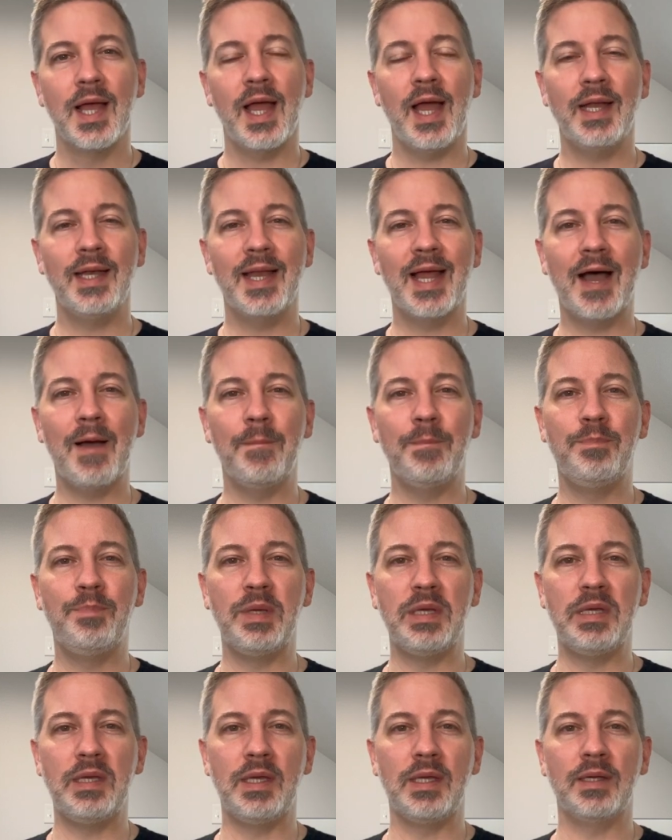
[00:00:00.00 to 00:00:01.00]
and not
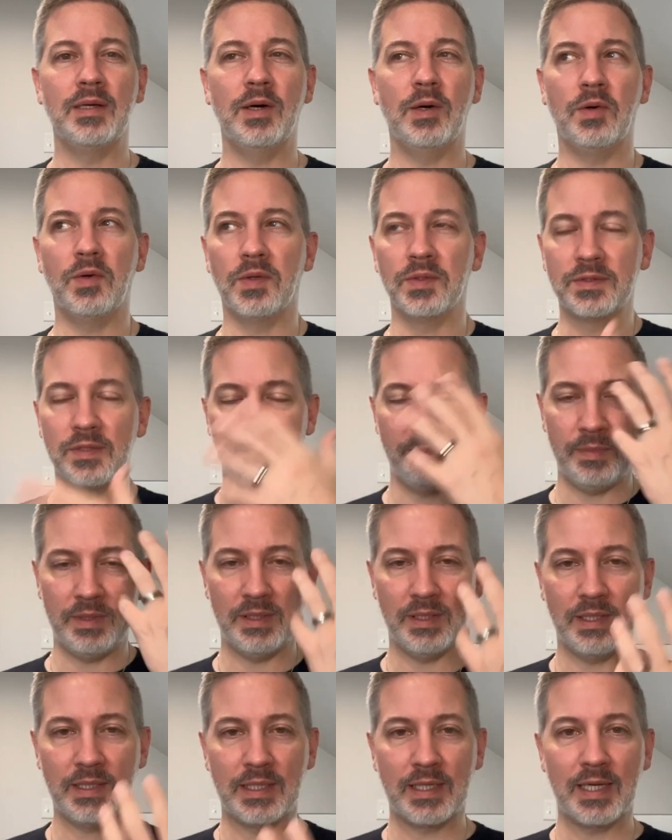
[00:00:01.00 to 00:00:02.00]
being
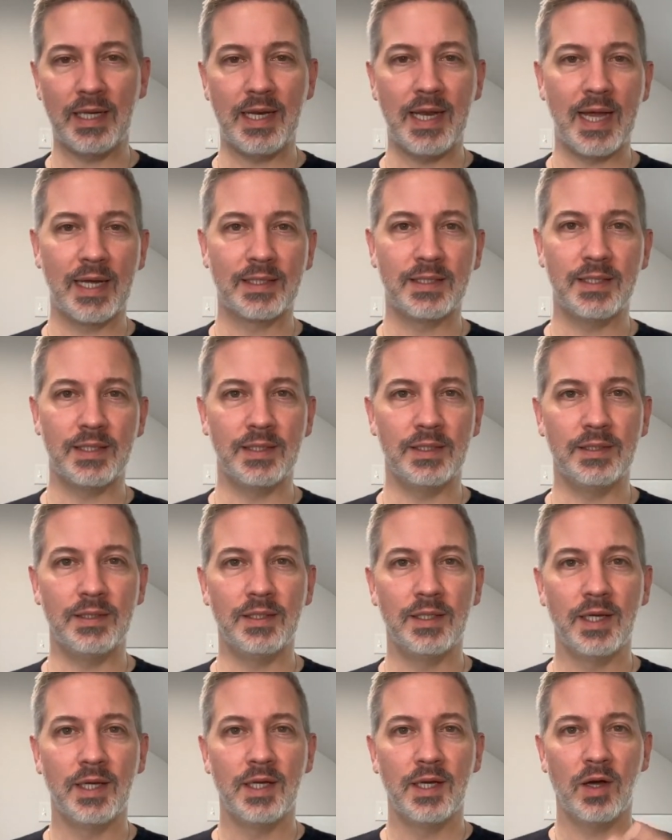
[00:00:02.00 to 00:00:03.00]
ultimately connected
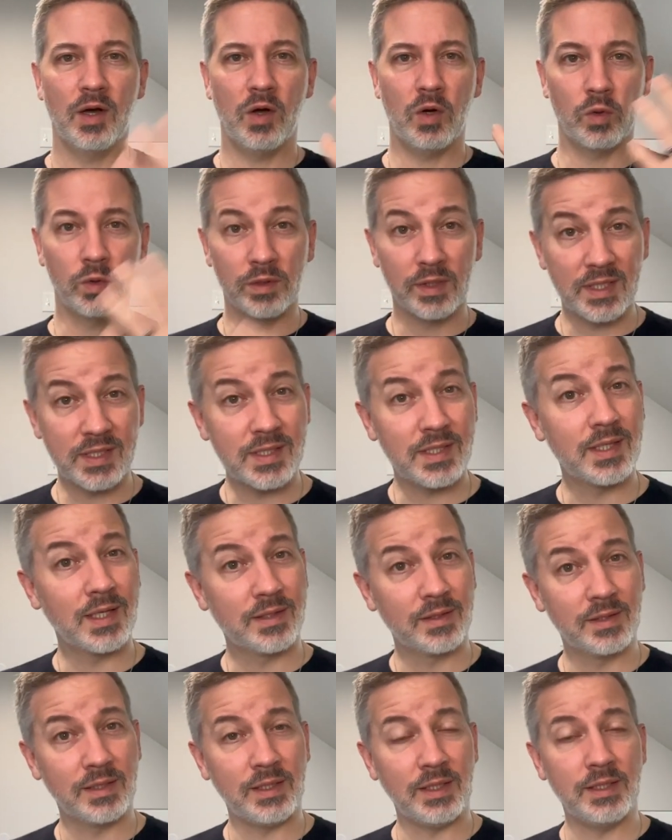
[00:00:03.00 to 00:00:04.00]

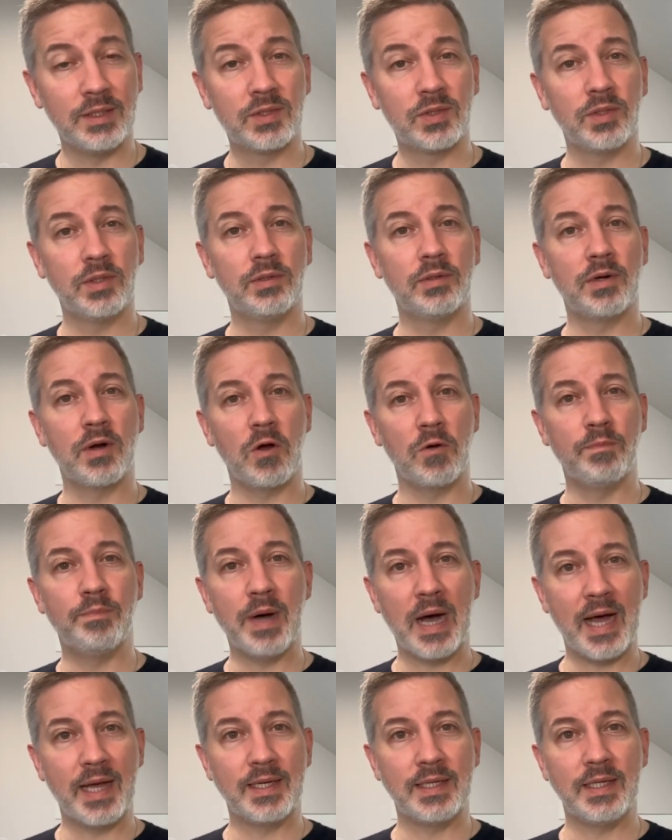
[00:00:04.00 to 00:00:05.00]
holistically through your own
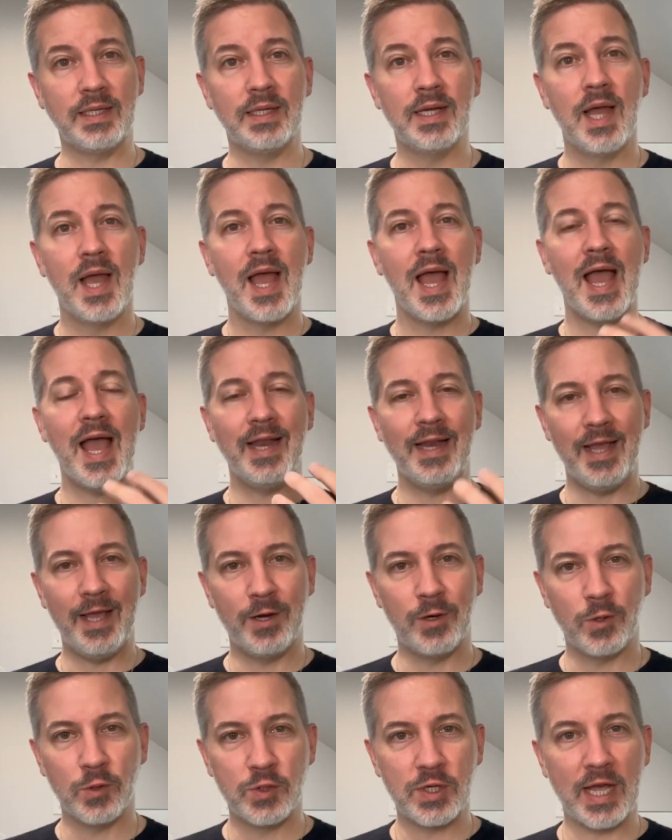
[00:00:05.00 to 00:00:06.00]
body and
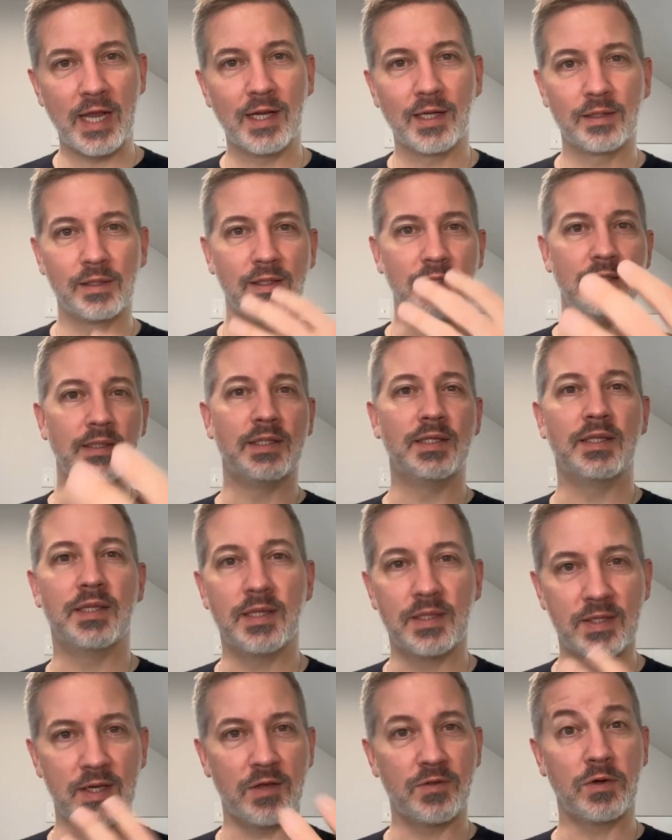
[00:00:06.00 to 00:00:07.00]
energetically to
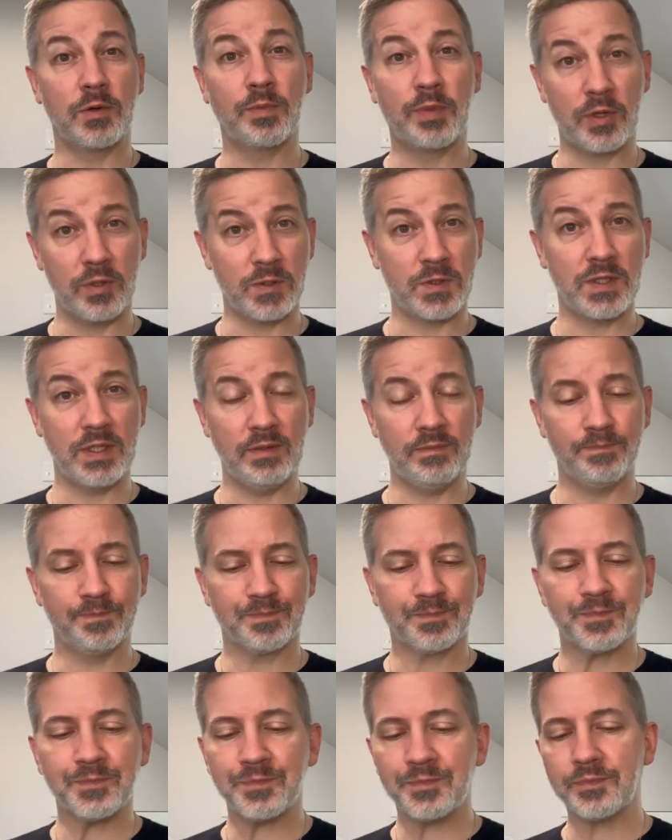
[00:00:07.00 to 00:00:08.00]
this other person.
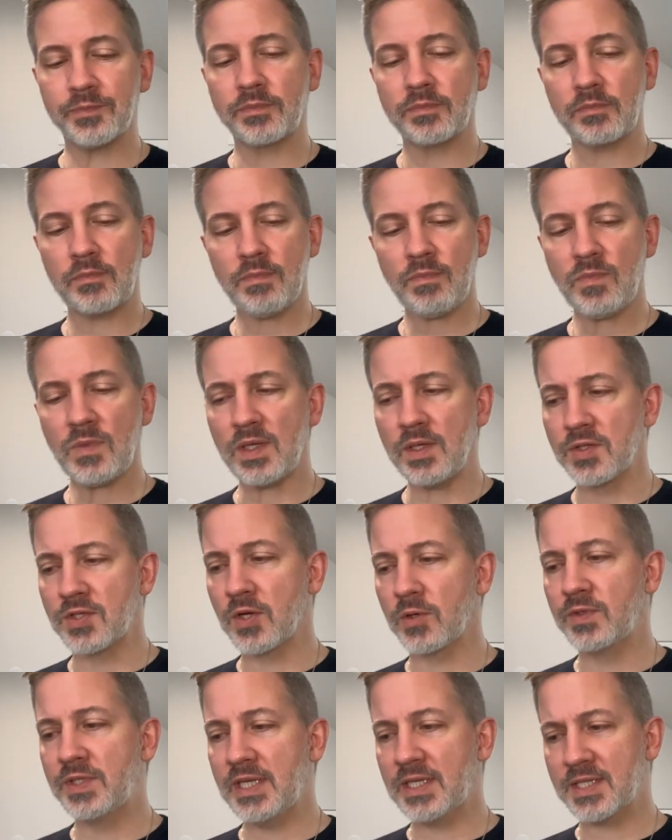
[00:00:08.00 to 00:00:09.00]

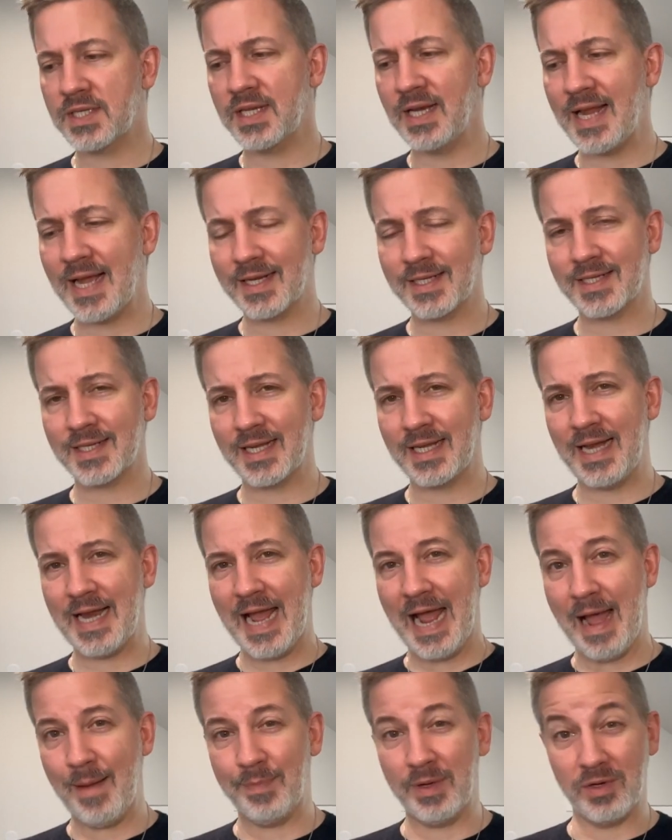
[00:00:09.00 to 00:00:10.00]
So disconnects can
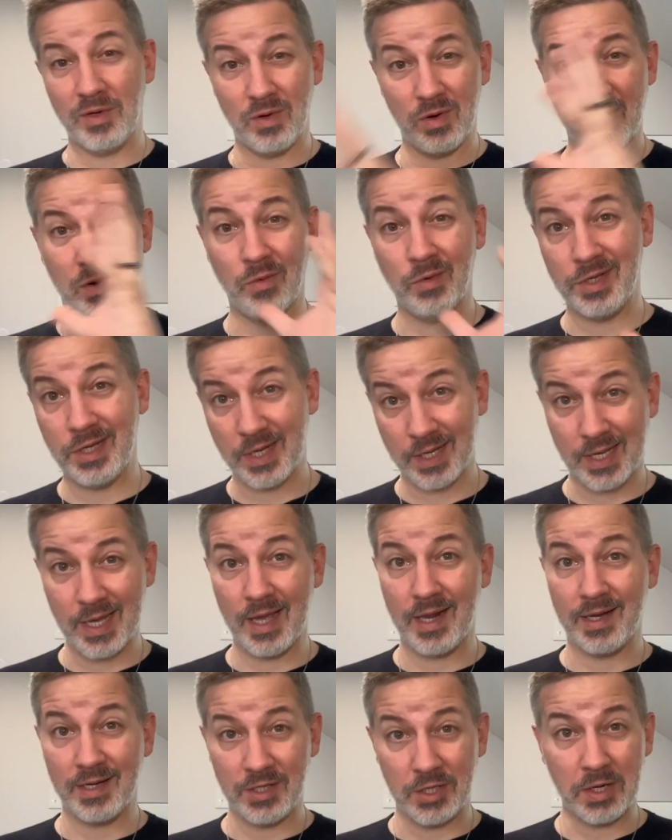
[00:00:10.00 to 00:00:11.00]
happen when you
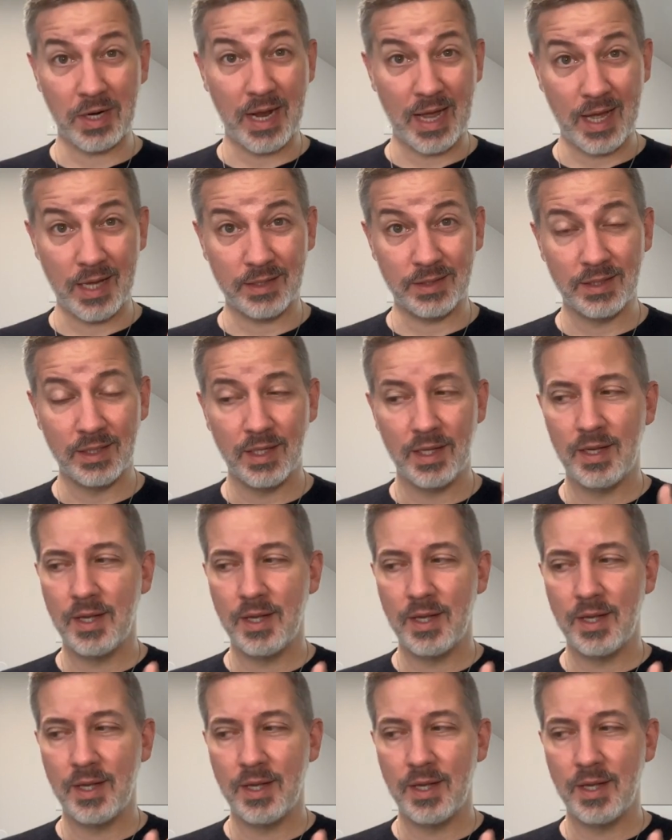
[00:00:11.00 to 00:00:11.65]
get in your head.